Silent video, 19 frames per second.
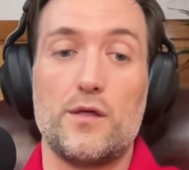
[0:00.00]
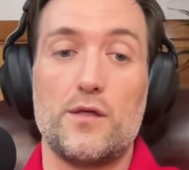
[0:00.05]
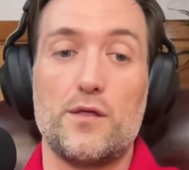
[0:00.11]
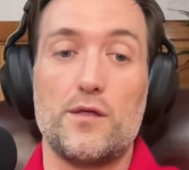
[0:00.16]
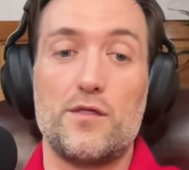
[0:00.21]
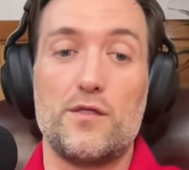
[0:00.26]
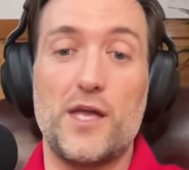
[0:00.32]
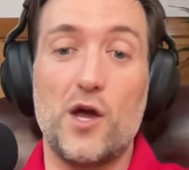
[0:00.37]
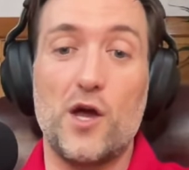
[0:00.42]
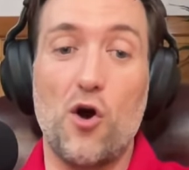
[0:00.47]

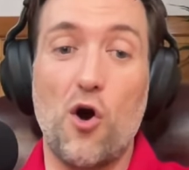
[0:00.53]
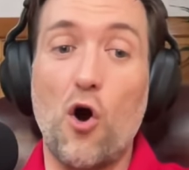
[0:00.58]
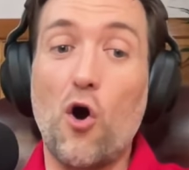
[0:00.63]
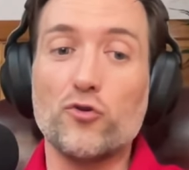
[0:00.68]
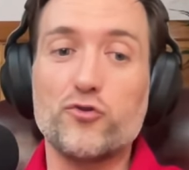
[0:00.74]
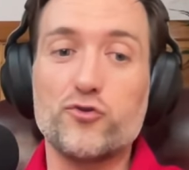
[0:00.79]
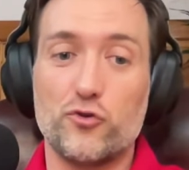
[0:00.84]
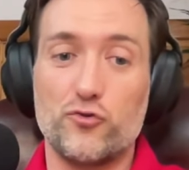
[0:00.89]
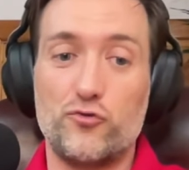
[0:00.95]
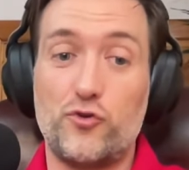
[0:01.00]
They
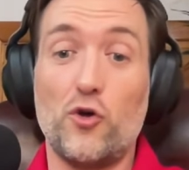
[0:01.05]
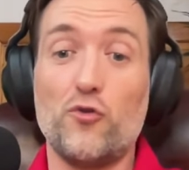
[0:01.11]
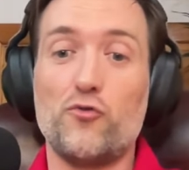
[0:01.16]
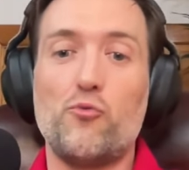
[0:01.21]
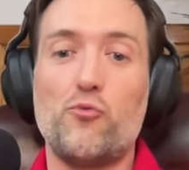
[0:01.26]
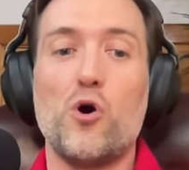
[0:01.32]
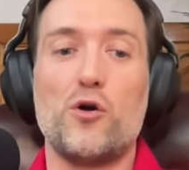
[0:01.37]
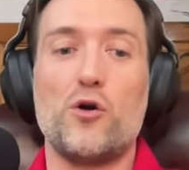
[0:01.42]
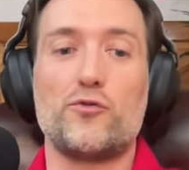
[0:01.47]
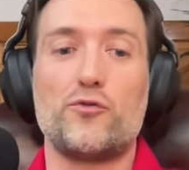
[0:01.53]
also don't
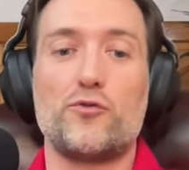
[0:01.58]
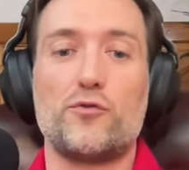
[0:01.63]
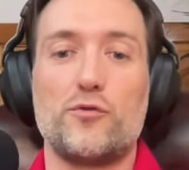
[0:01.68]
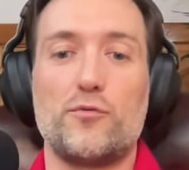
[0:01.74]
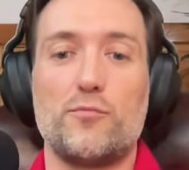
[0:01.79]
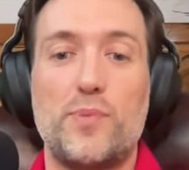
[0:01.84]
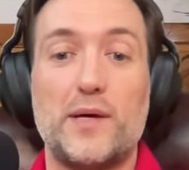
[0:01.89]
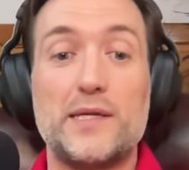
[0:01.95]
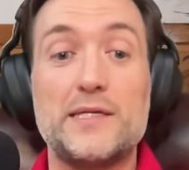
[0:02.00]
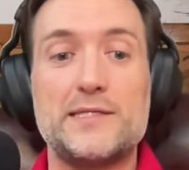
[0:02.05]
want
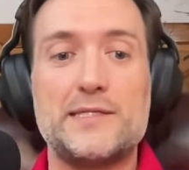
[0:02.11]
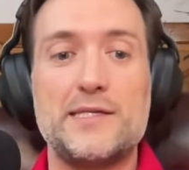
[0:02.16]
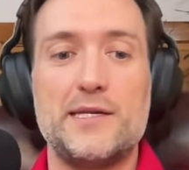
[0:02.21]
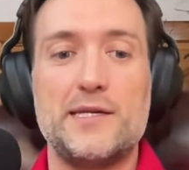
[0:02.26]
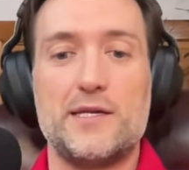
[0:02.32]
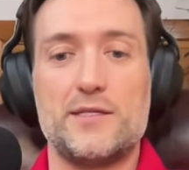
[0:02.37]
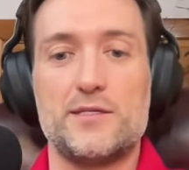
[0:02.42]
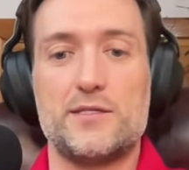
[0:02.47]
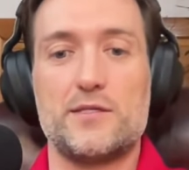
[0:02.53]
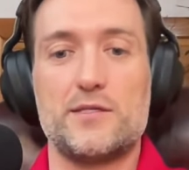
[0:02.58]

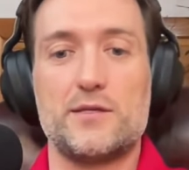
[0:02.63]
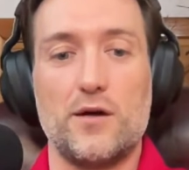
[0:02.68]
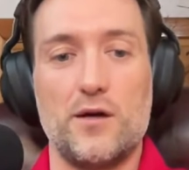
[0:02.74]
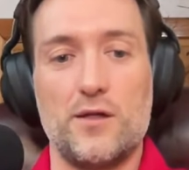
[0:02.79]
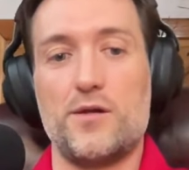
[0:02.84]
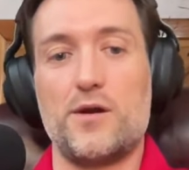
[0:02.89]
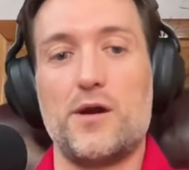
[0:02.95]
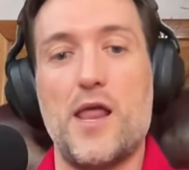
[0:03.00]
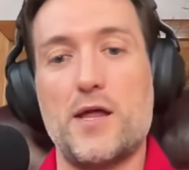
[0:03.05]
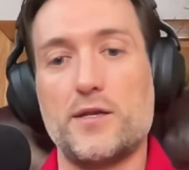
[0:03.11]
Palestinians on
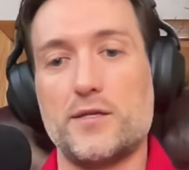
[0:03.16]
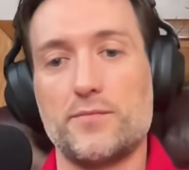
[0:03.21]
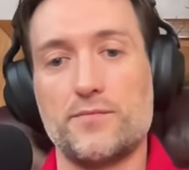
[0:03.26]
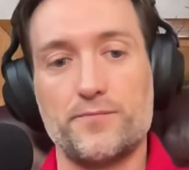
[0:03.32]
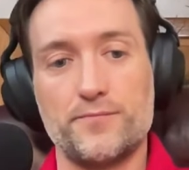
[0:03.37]
their land.